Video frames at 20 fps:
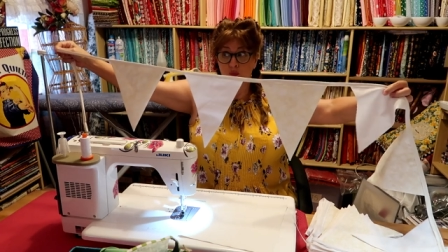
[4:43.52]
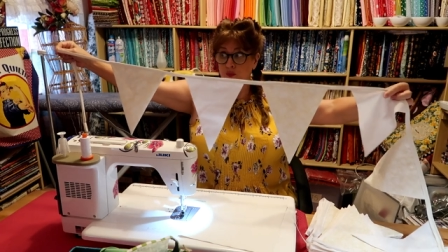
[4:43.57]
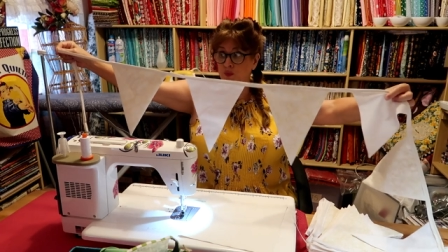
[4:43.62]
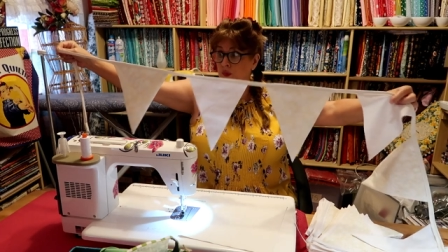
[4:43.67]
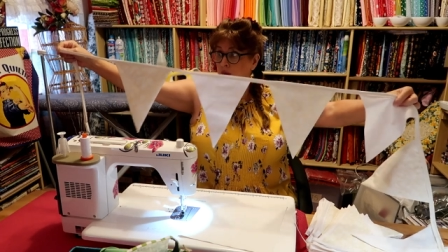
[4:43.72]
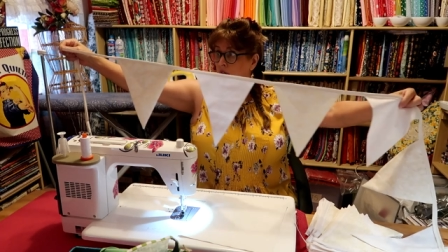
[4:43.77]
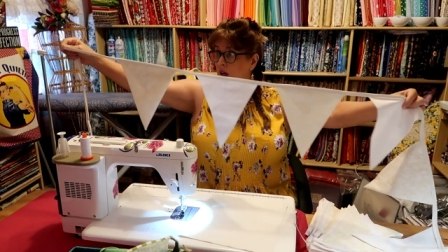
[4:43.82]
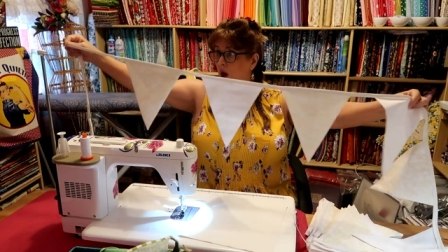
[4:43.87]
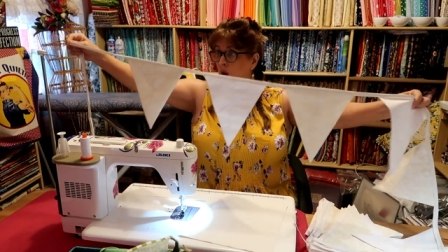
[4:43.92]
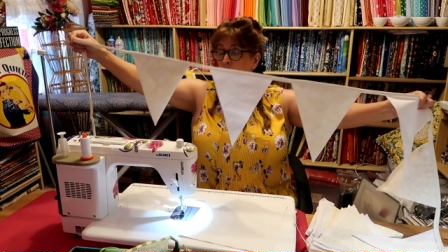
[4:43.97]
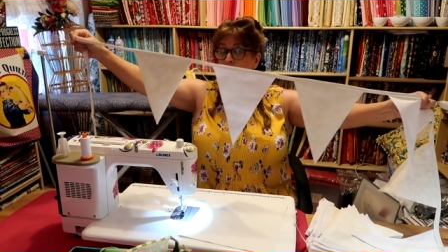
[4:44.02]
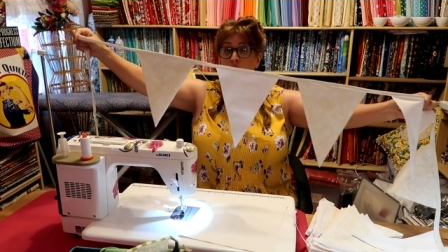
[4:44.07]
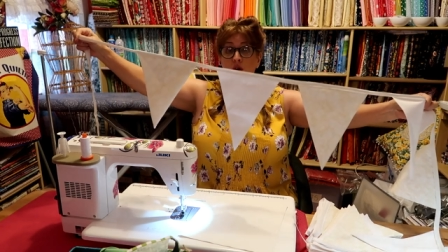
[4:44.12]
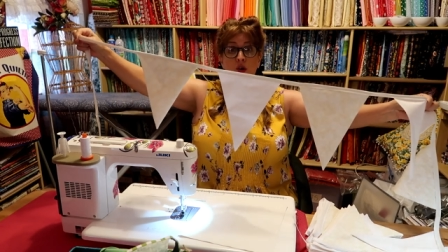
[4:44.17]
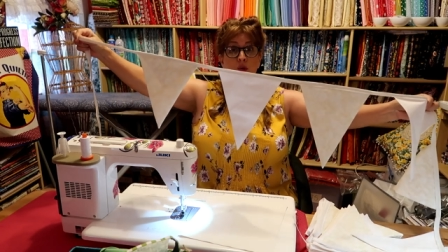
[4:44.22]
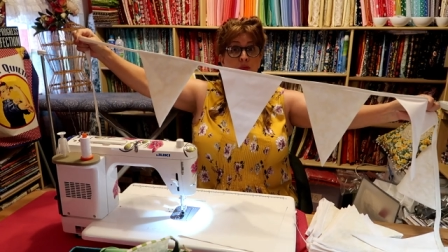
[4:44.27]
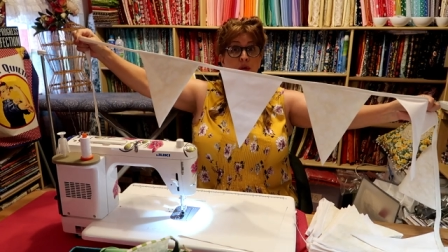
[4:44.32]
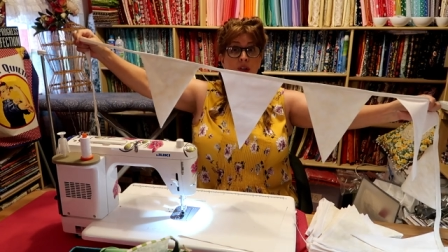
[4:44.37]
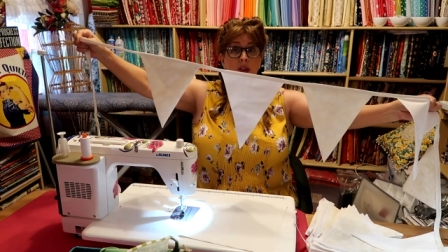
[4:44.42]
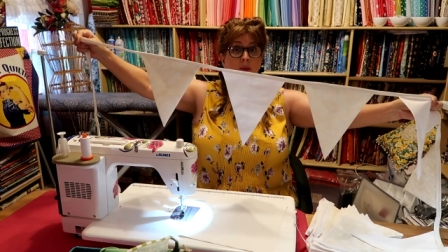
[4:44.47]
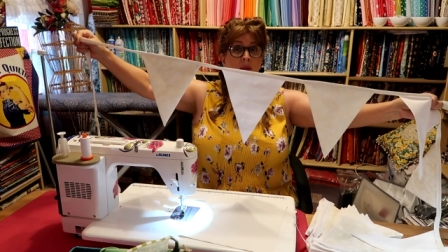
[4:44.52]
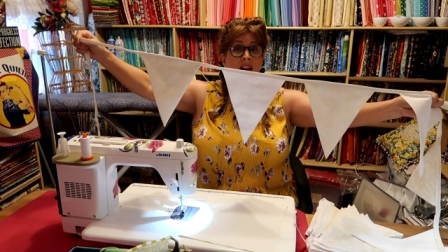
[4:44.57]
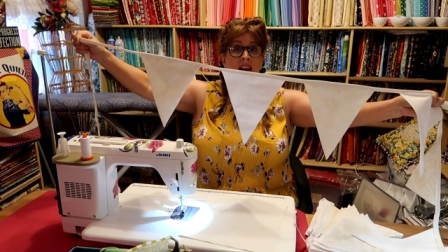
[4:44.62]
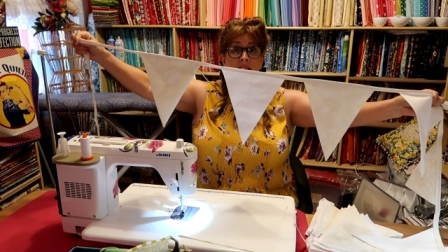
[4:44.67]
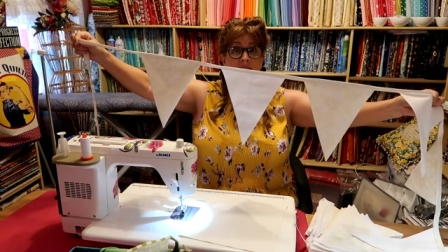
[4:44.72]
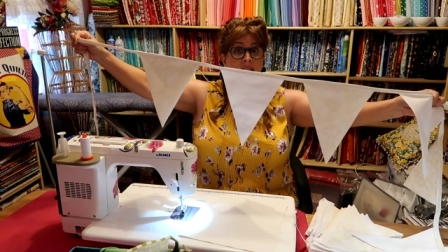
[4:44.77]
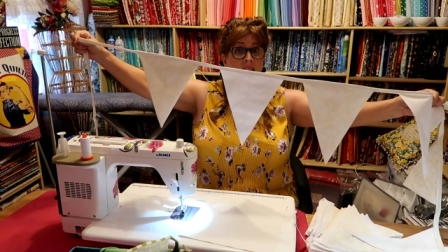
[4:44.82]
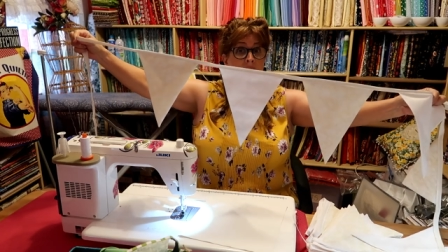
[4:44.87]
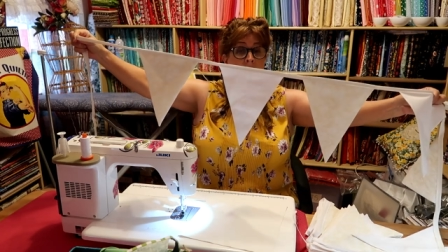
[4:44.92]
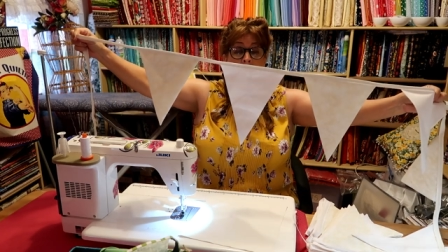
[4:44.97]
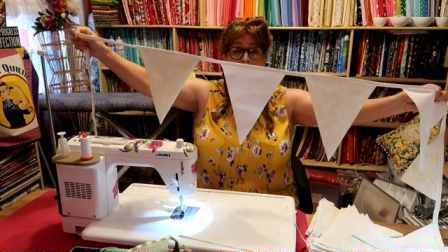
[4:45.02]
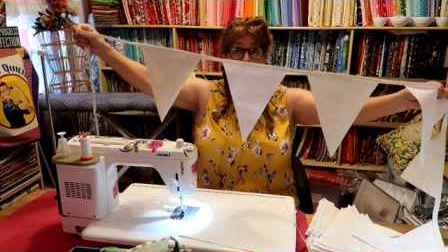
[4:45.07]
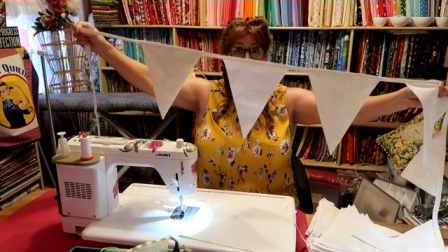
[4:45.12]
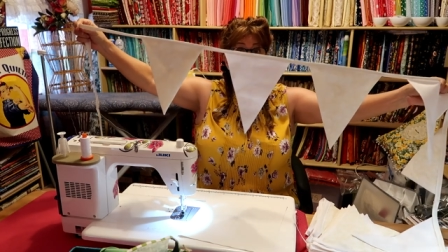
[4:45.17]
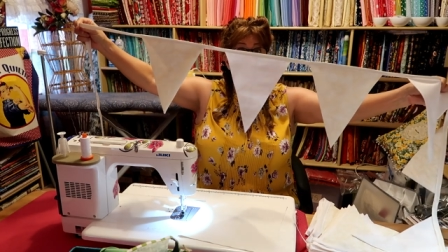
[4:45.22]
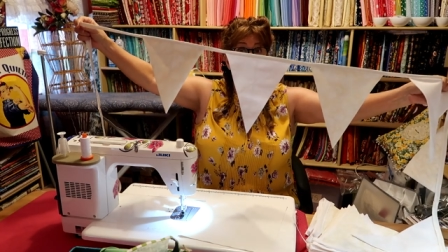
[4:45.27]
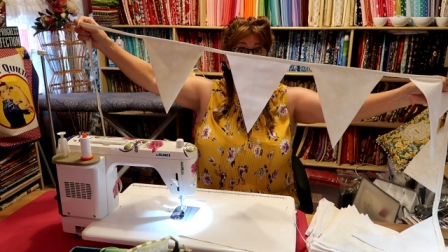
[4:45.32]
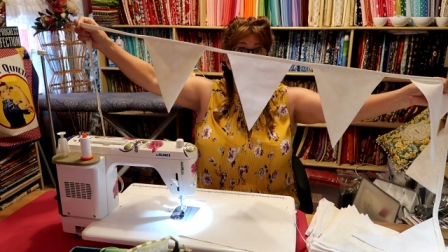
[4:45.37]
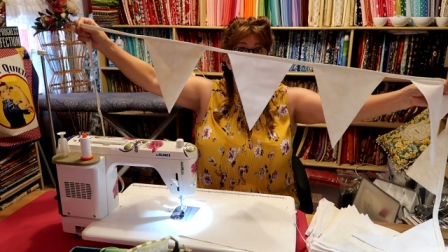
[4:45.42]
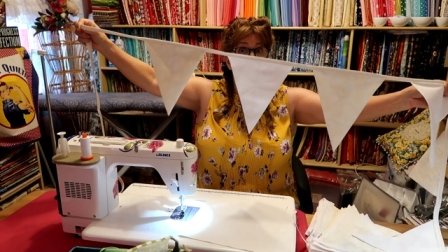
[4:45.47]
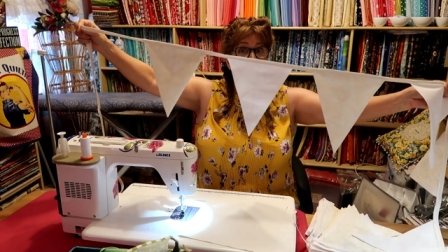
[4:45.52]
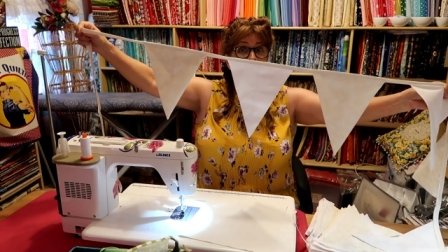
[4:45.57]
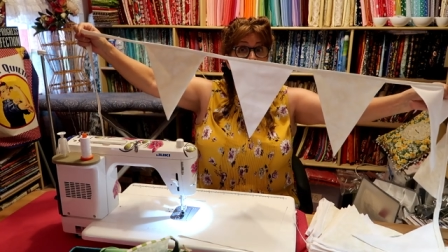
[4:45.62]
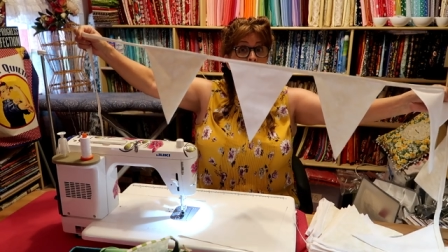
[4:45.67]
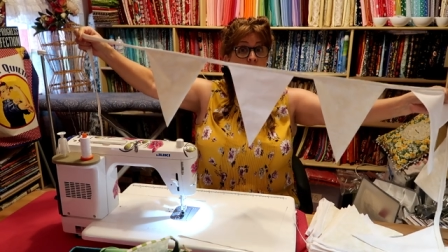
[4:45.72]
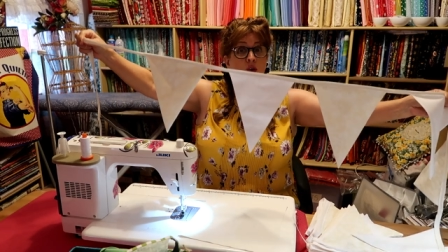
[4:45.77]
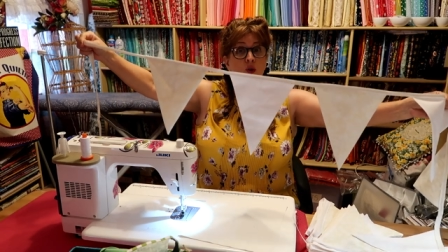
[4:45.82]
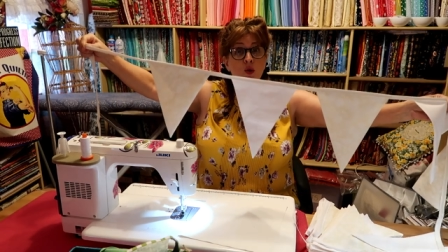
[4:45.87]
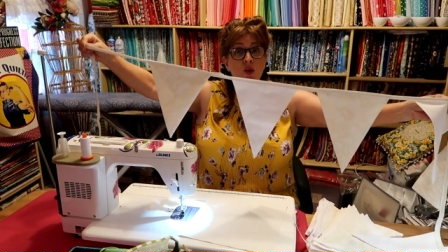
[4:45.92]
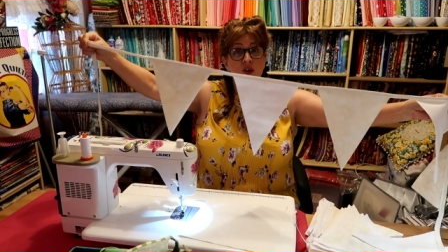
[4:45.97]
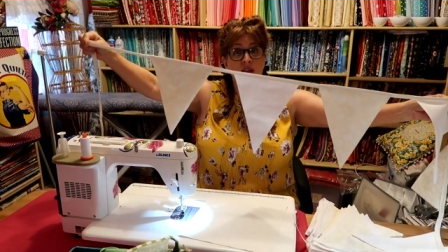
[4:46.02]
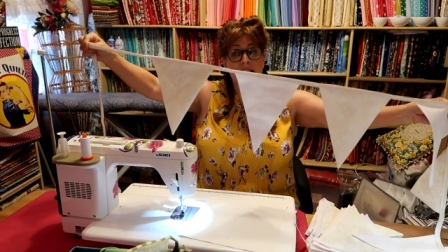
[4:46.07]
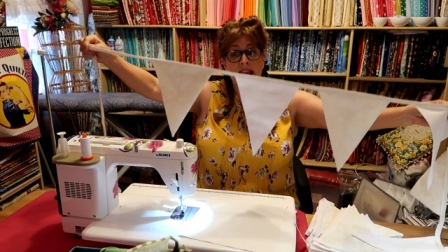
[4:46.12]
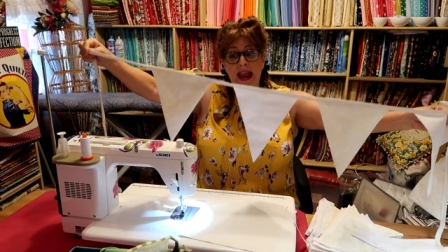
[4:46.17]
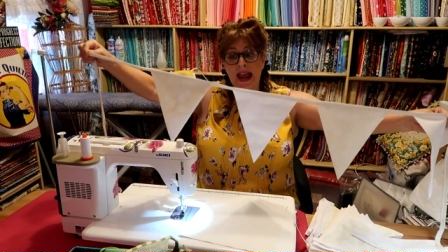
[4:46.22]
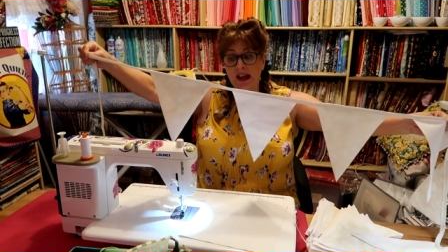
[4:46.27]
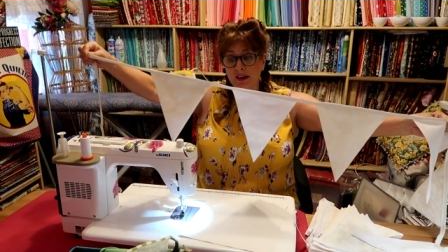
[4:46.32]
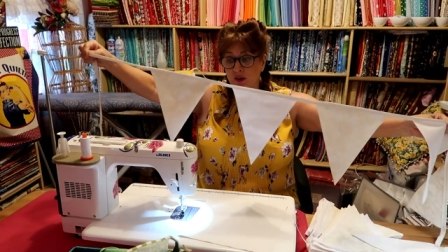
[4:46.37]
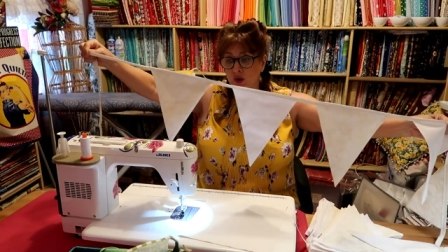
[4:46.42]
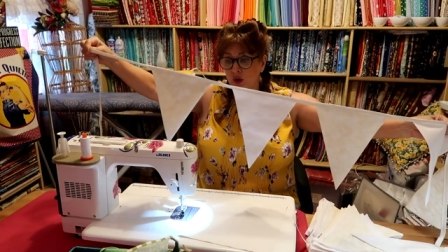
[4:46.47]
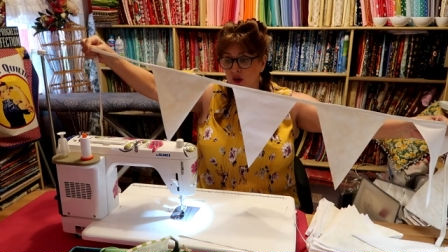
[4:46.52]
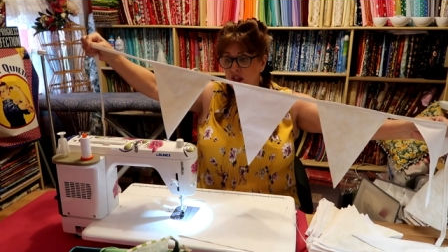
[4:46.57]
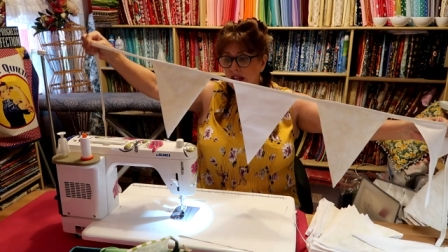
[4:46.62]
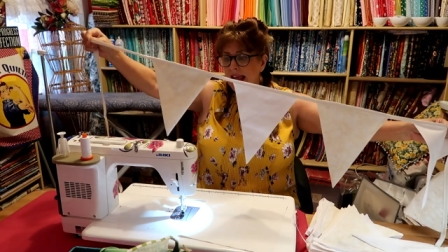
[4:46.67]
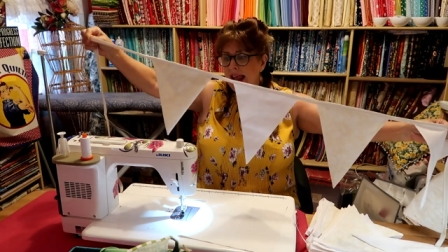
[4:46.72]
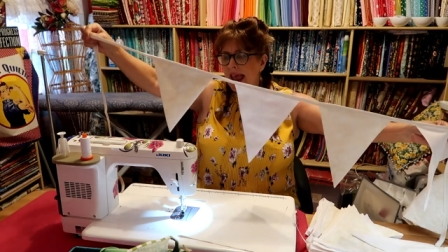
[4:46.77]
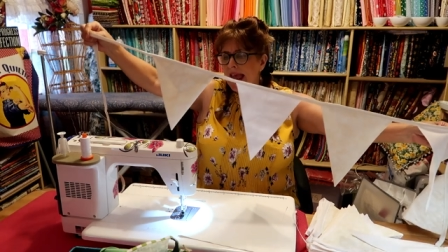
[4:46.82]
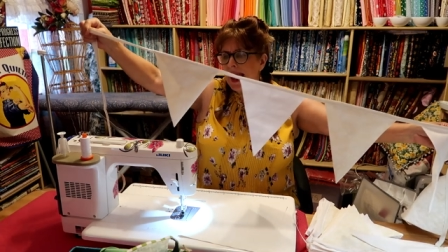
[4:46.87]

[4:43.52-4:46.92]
you know, you can put them, as again, again, indoors, outdoors.